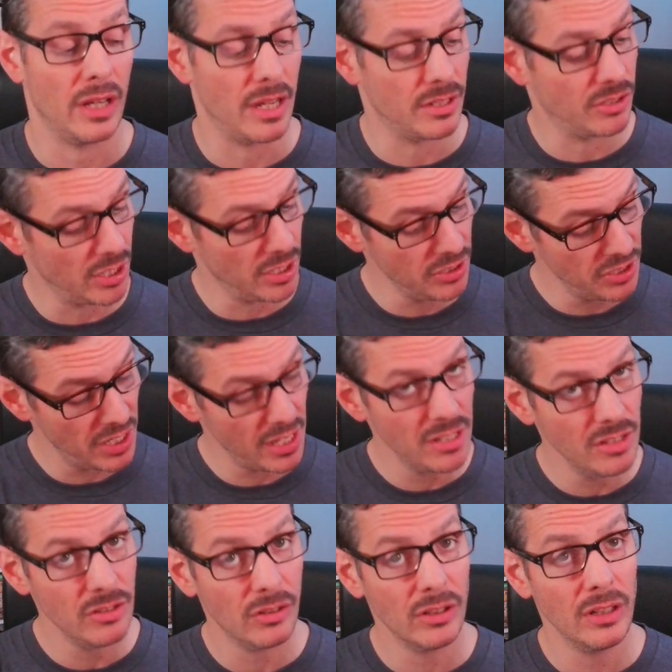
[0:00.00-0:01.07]
It does
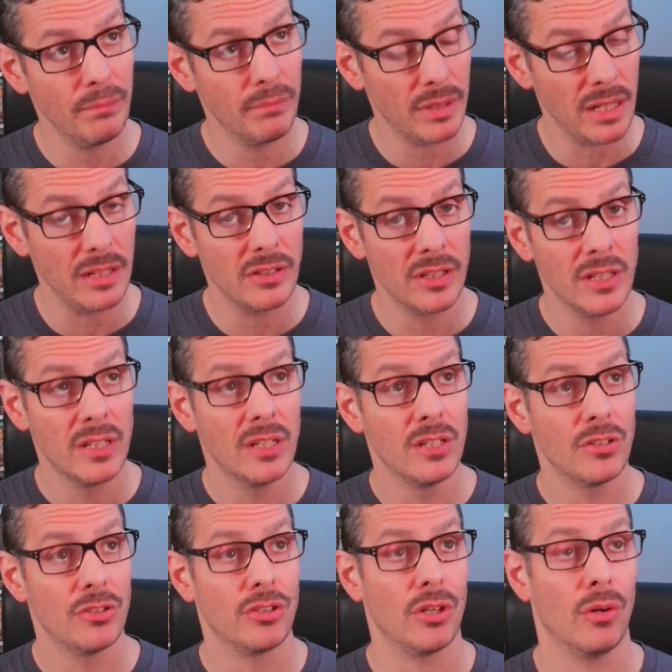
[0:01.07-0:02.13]
end on a beat,
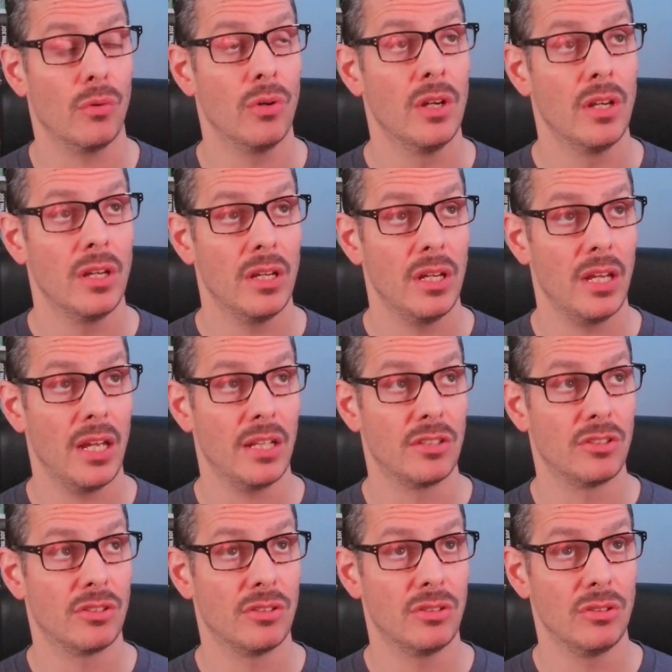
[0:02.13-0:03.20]
so
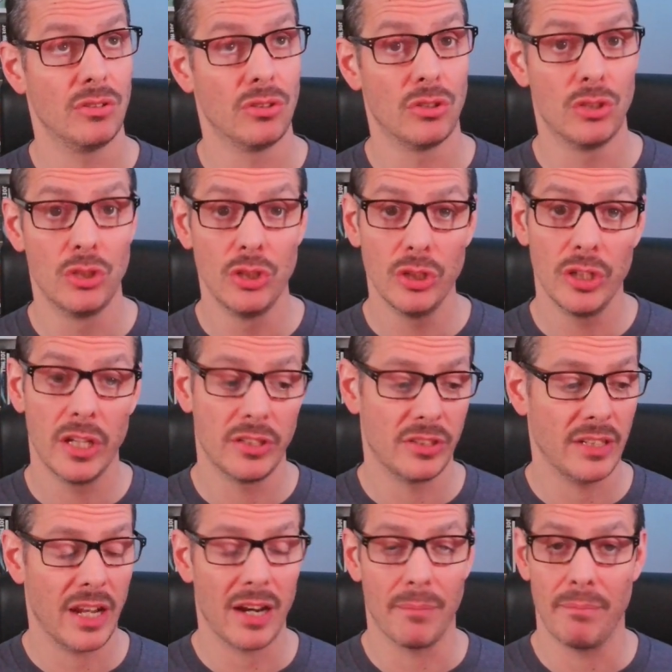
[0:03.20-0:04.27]
it's good. It's
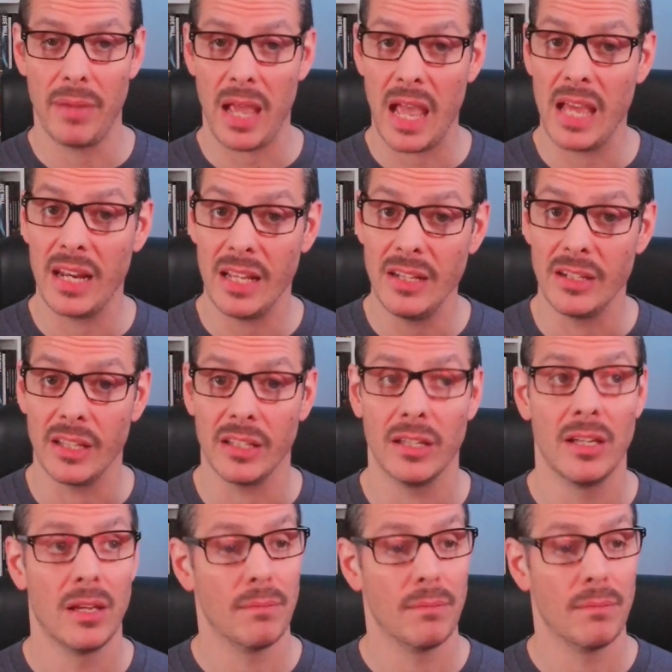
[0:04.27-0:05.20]
not a bad ending.